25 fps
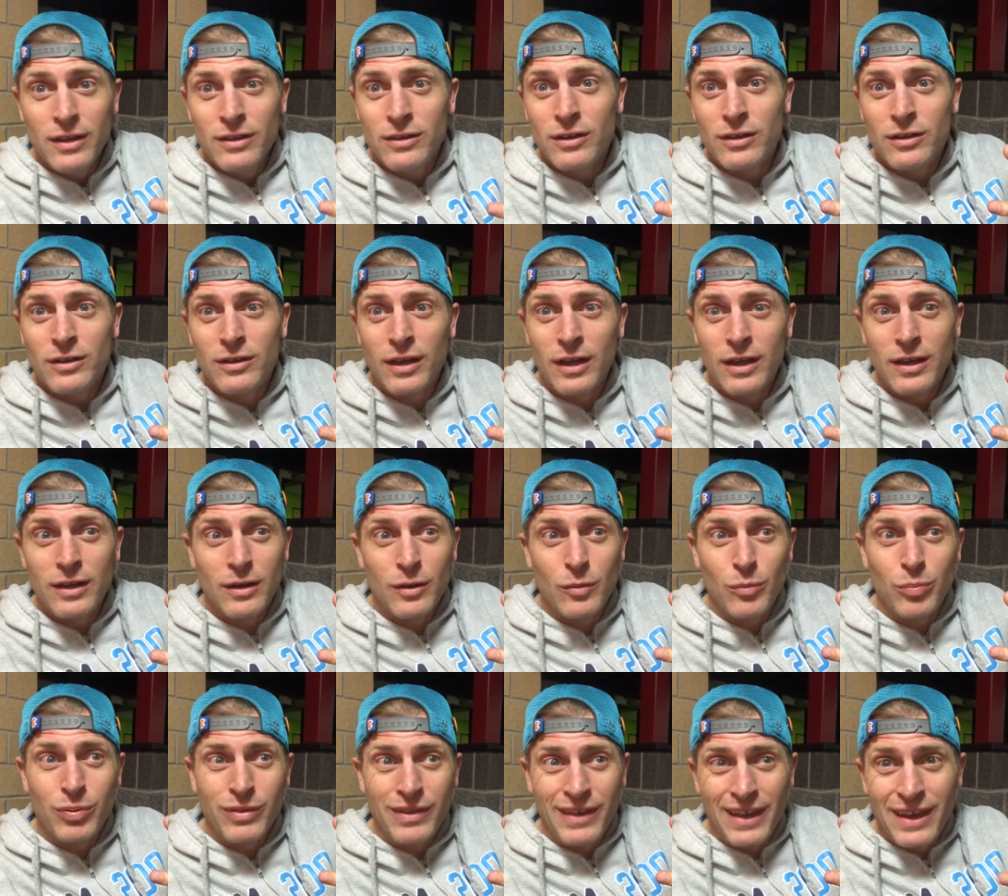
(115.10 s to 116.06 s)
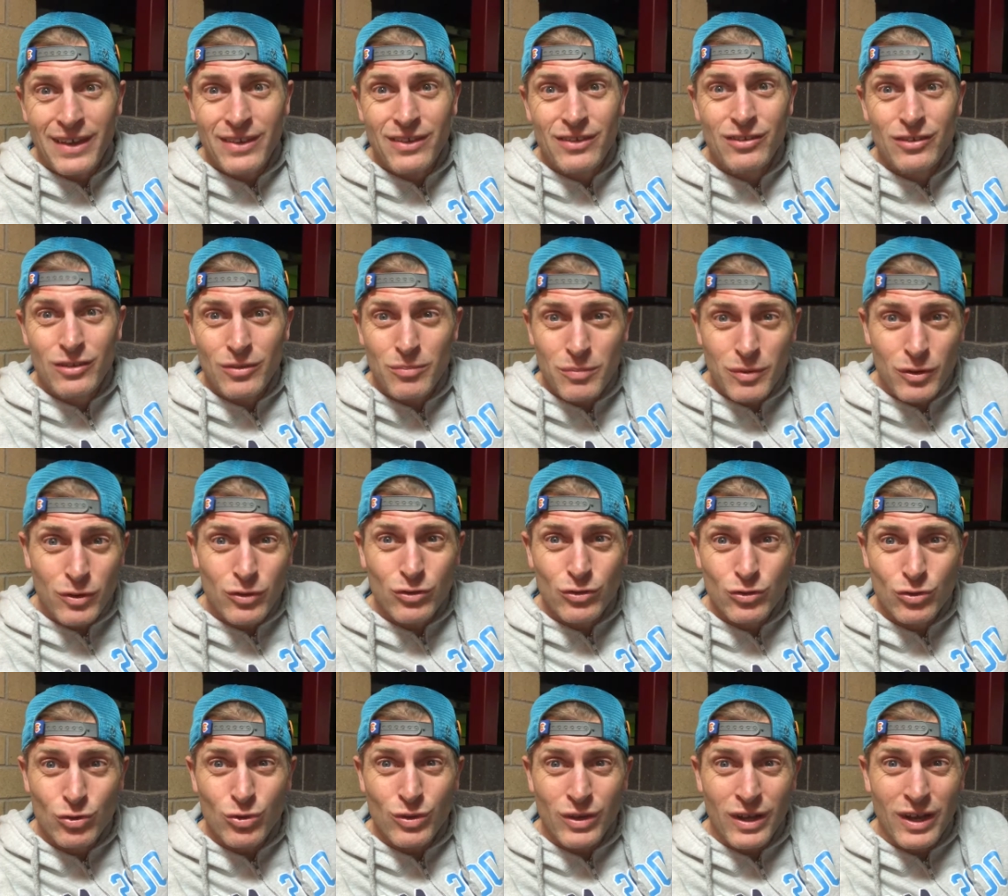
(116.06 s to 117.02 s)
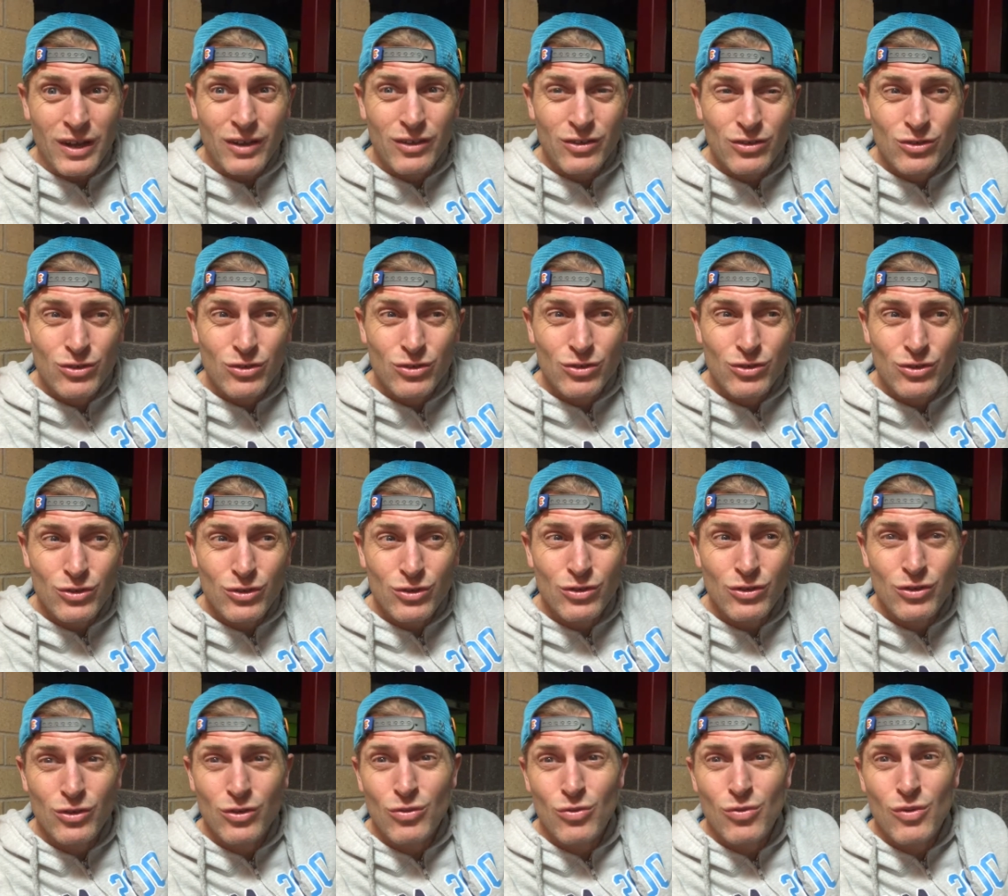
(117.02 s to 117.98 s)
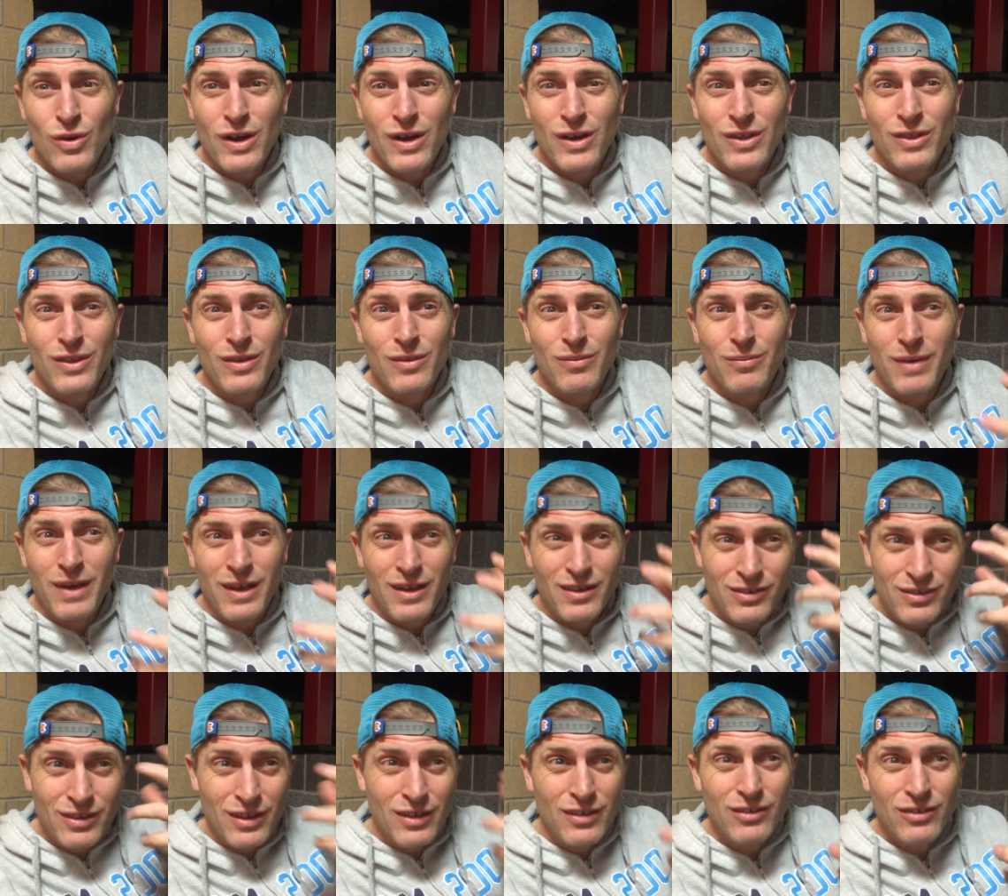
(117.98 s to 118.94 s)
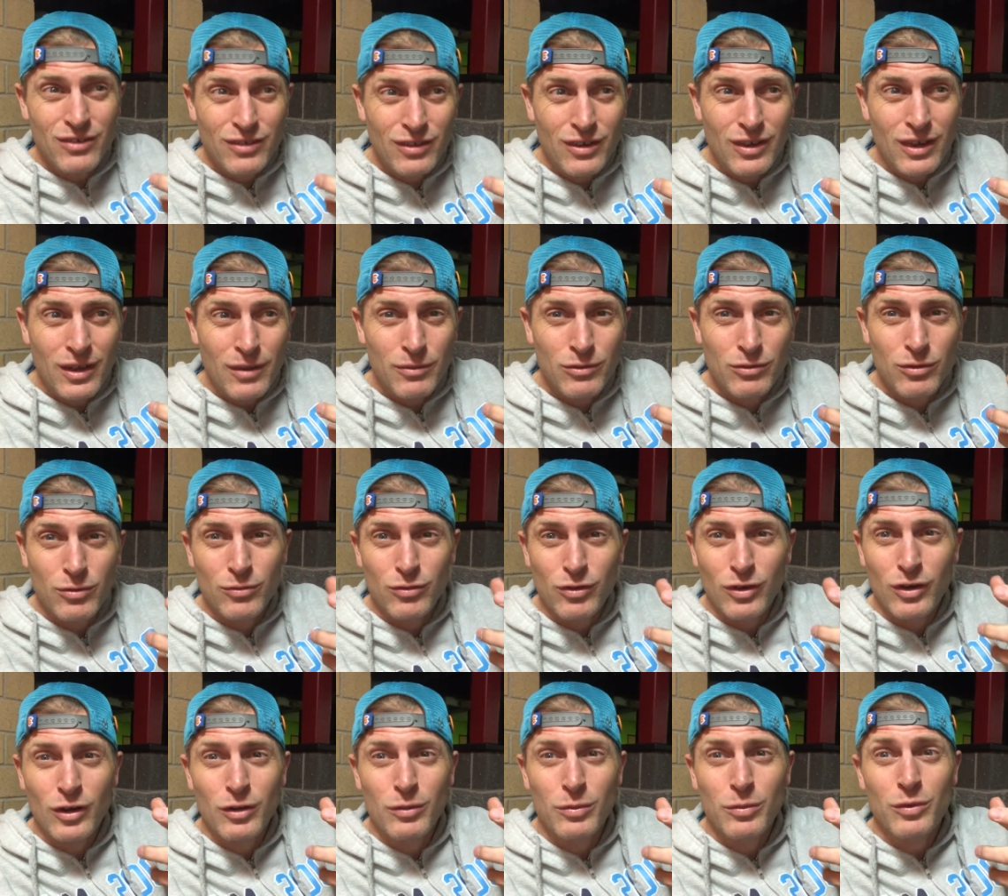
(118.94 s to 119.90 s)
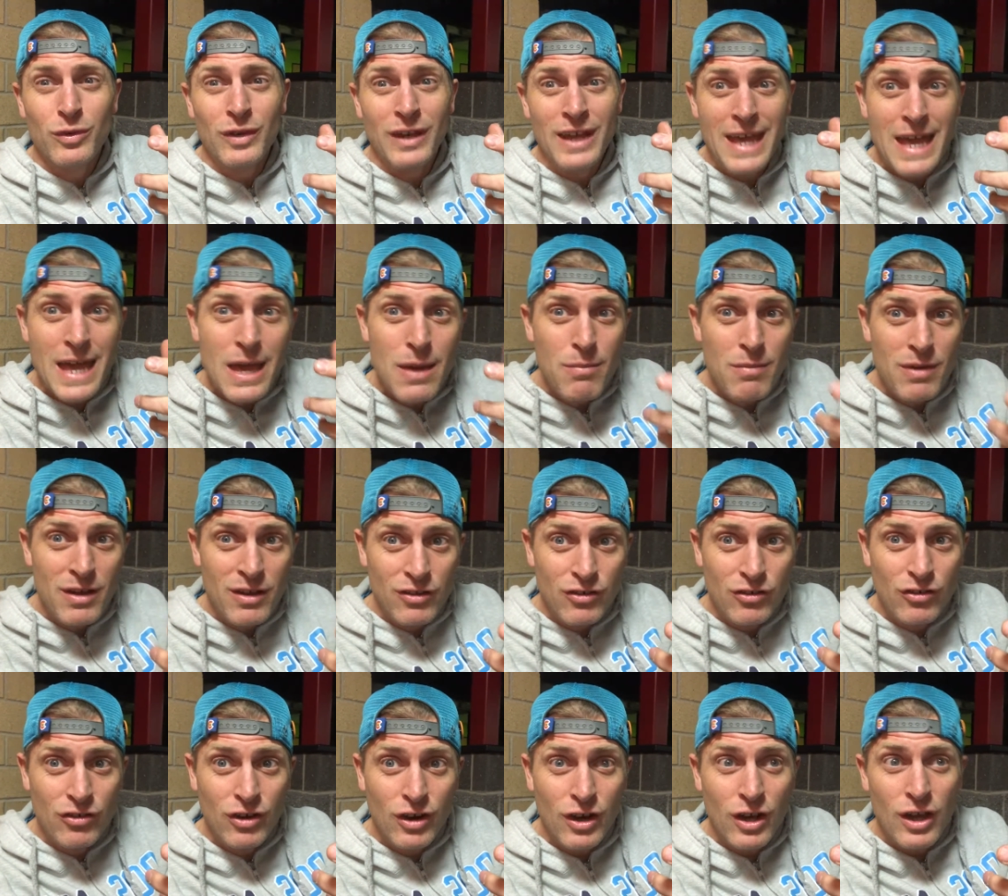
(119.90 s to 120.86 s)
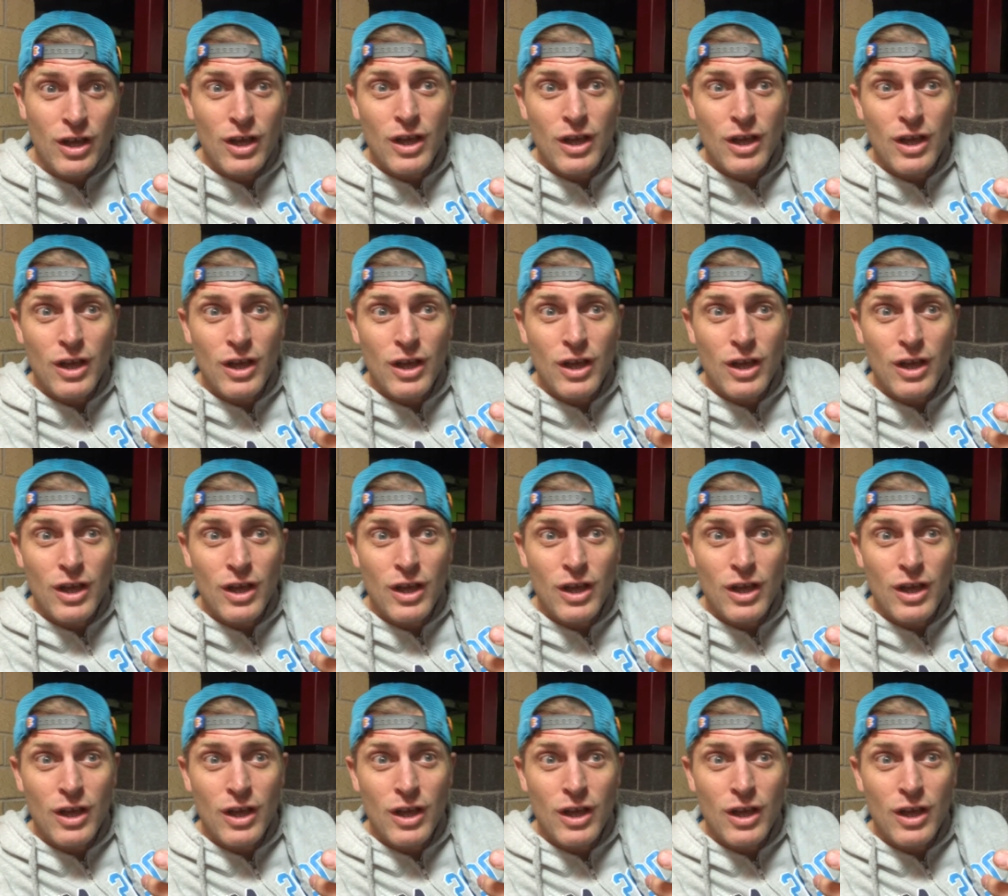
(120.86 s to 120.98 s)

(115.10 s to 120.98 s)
to take and apply this to middle school and high school students in a way that makes sense to them. So I'm trying to come up with an image